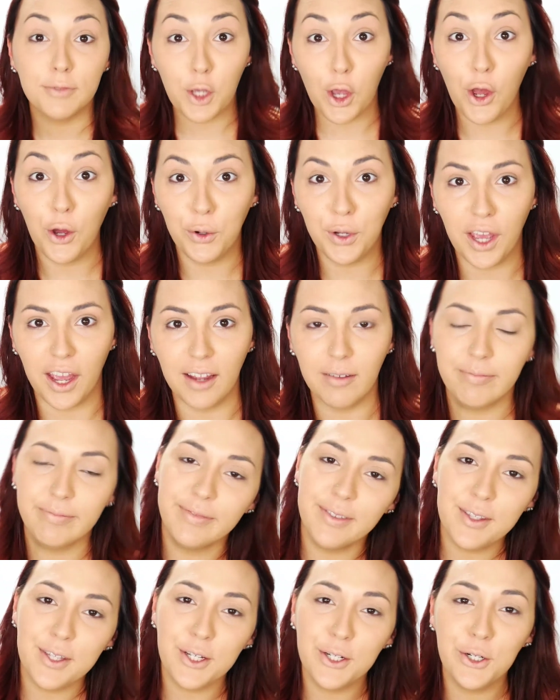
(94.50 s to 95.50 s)
Okay,
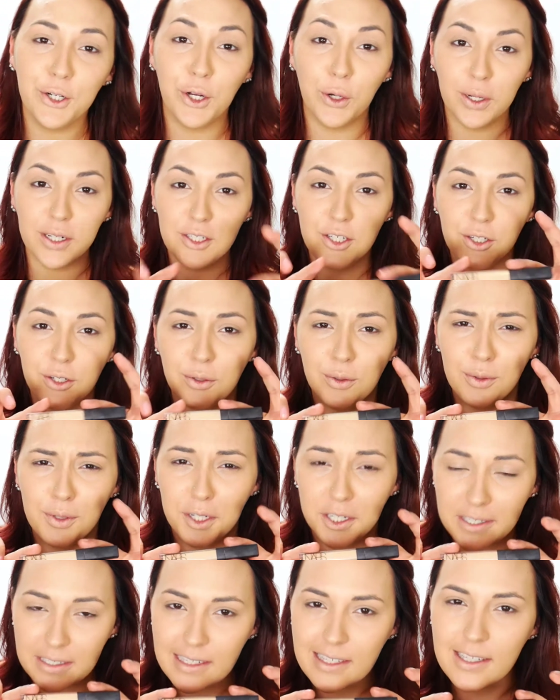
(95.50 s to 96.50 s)
then you're going to
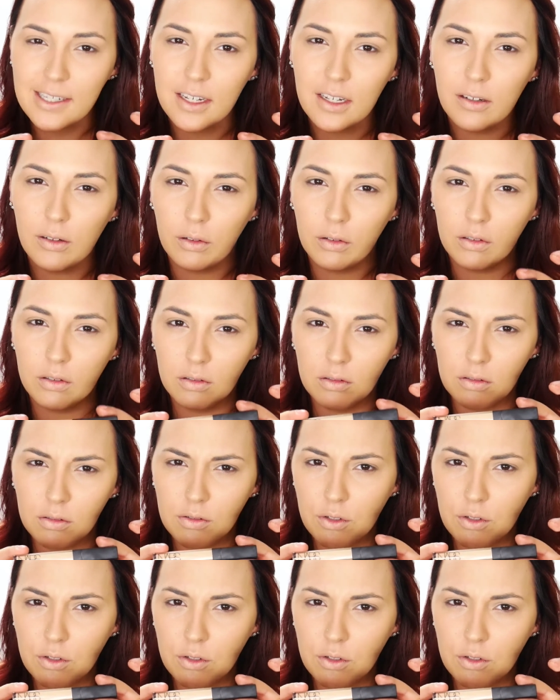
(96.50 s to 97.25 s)
conceal,